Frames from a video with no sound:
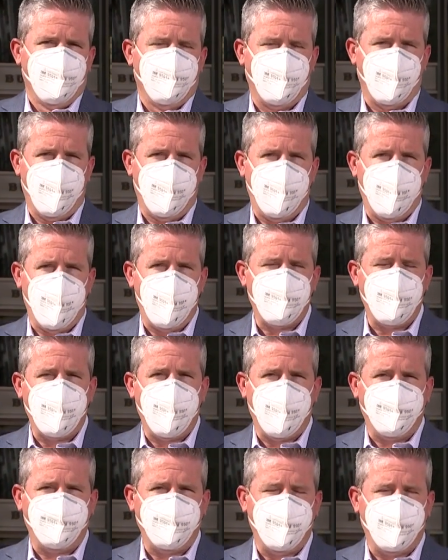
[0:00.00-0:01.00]
Brian
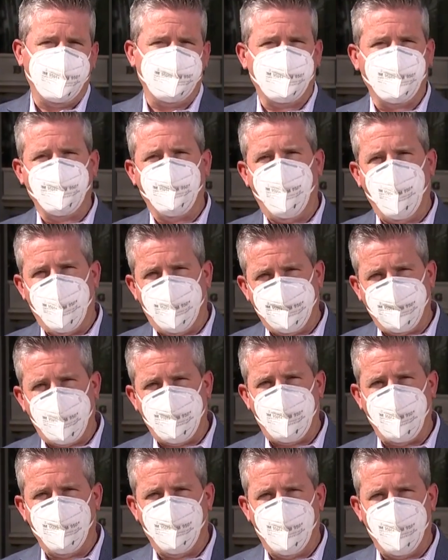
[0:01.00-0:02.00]
Abernathy actually welled
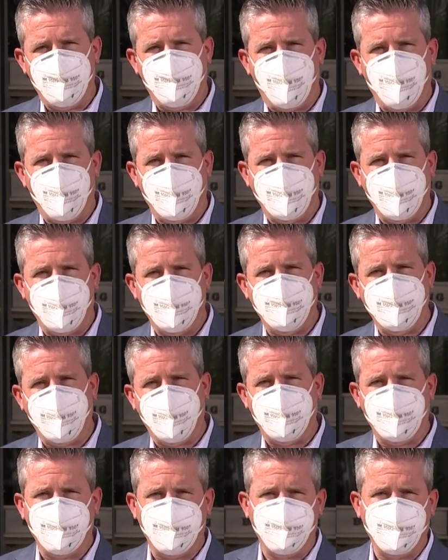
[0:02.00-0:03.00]
up at one point in the
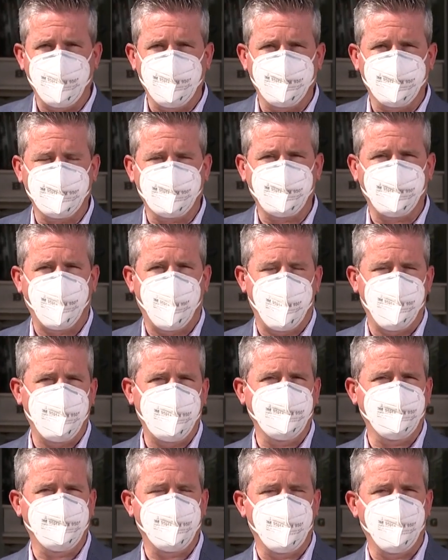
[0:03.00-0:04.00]
interview
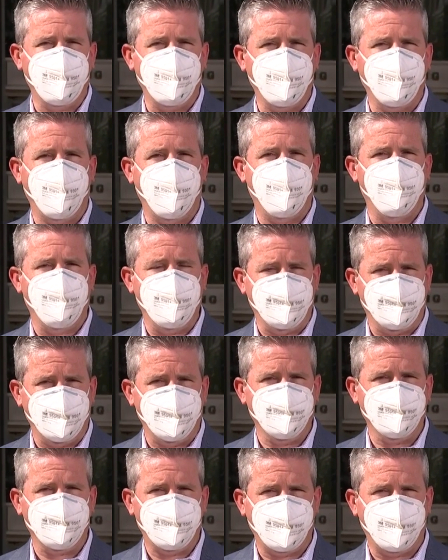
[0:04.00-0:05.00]
describing some of the
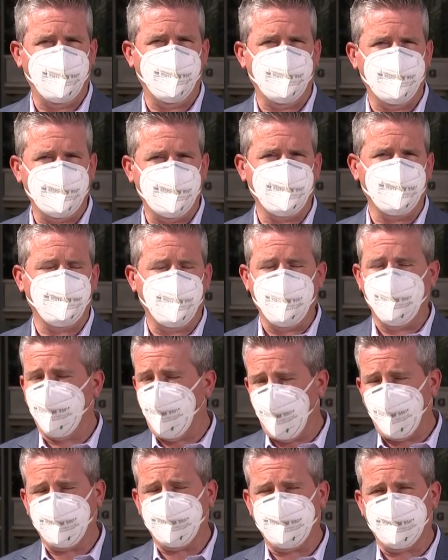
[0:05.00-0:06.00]
images he's been
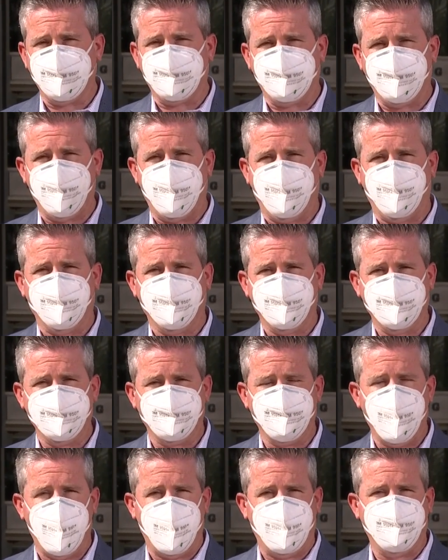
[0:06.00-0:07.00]
forced to see
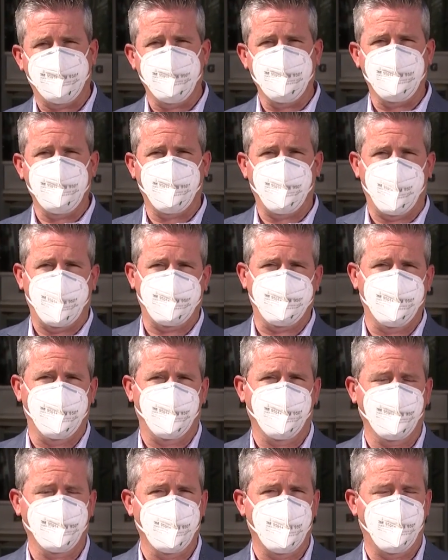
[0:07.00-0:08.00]
as managing director.
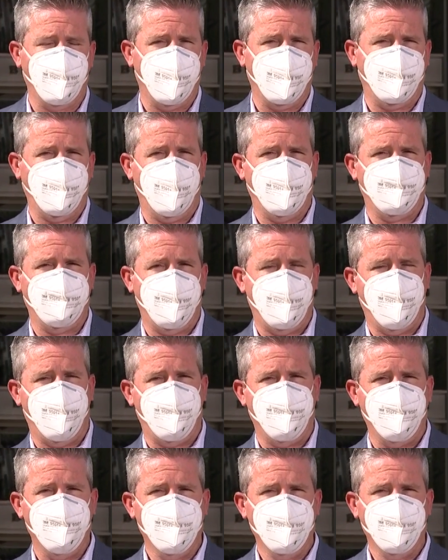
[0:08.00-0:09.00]
We're going to break that
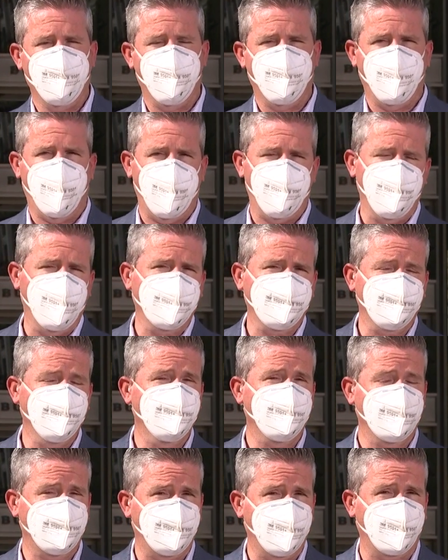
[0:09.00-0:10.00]
down on Eyewitness
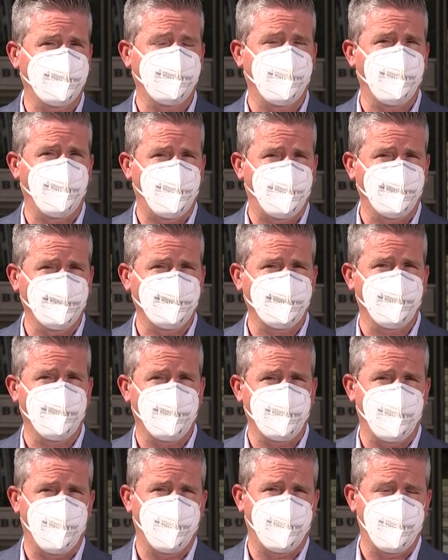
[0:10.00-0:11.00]
News at 6 and also
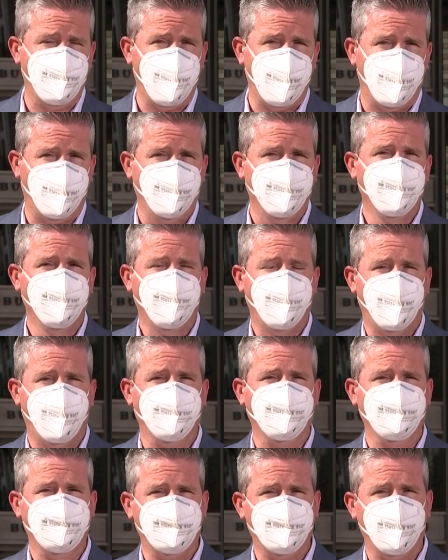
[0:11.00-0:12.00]
talk about how
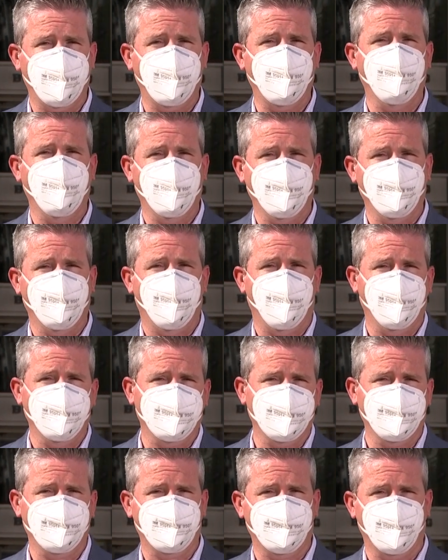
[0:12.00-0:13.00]
the city will
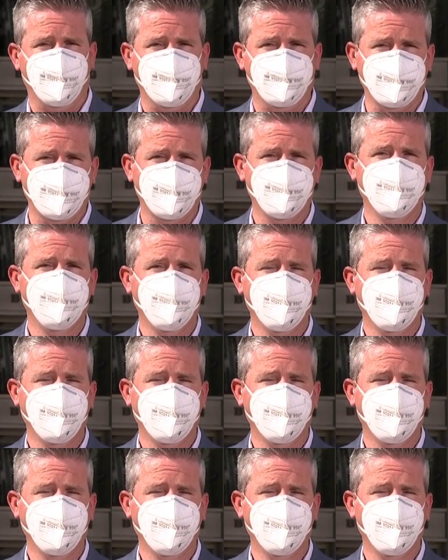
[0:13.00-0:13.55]
launch a search